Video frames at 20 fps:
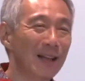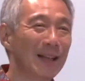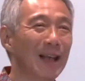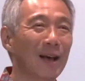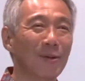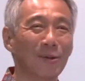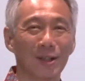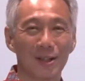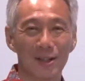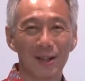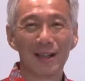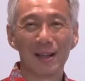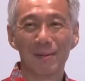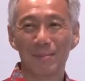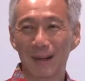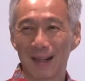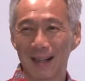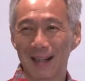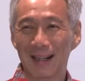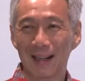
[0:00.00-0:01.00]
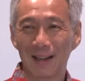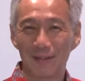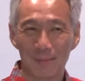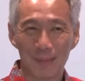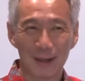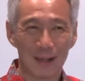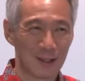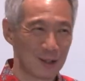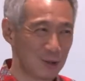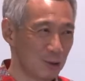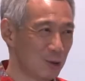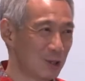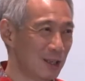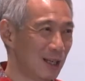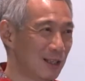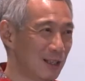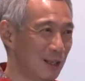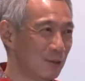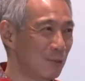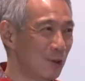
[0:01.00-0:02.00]
that was not the beginning of my
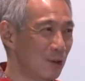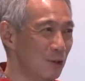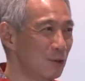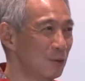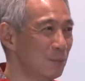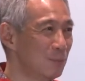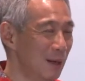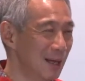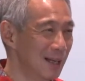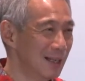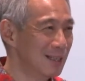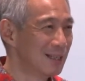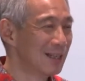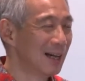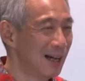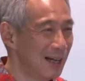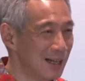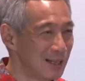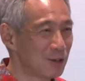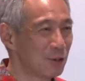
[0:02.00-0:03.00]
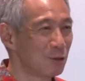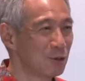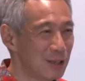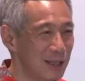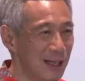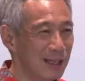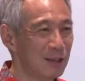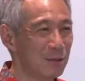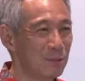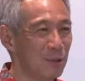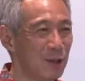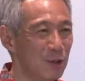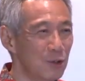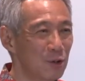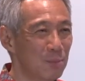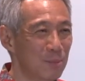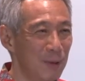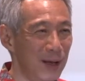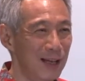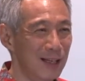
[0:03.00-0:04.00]
association with UPAGE. I associated with
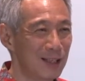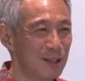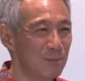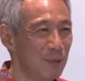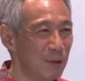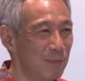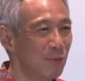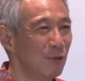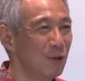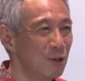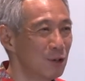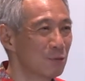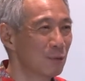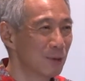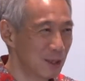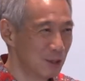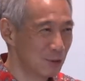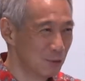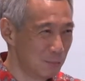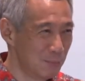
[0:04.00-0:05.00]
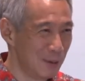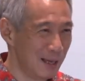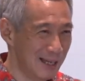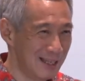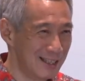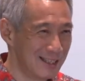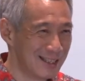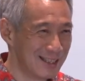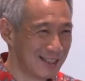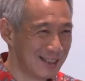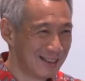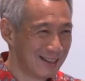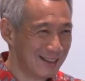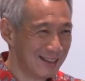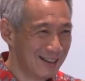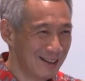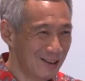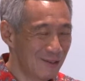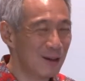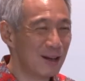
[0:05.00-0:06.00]
UPAGE before you were UPAGE,
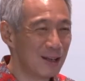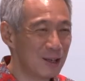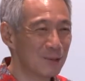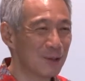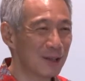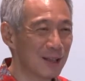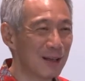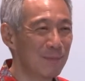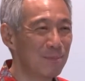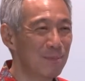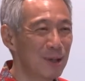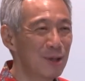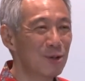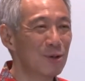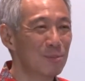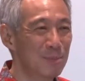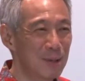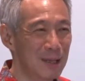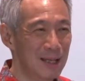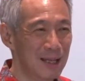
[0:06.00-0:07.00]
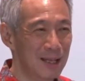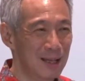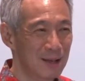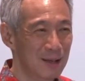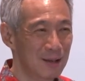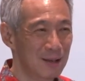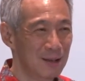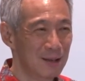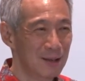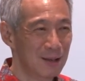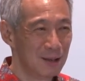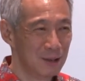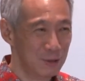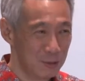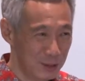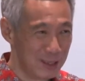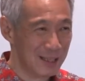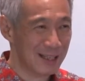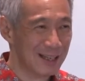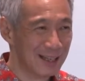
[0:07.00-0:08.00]
when you were the PUB
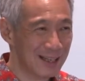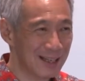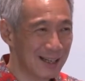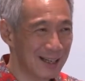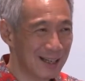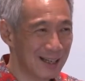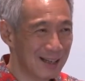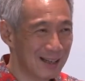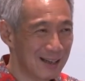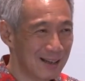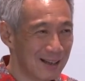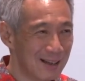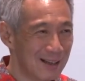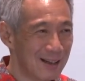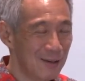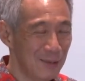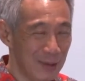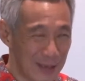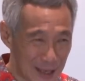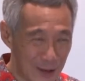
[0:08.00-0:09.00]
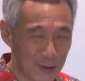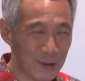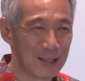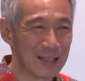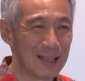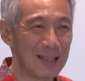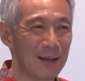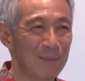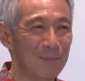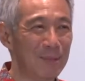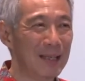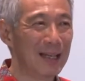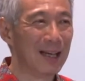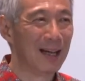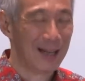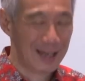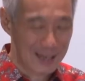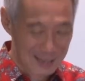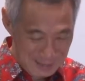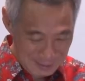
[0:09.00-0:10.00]
union, when I was an
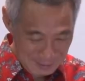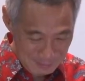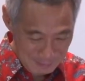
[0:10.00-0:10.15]
MTI.